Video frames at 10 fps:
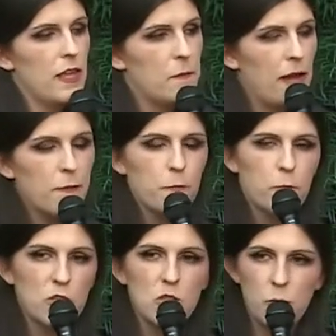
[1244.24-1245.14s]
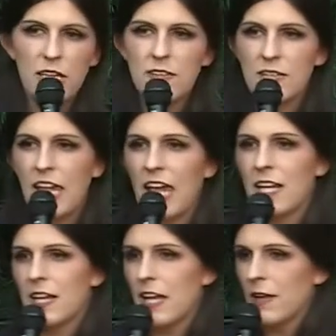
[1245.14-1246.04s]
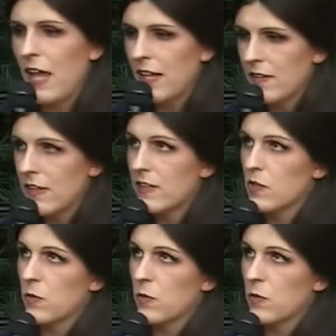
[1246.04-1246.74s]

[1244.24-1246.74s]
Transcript: My first week as a candidate ended in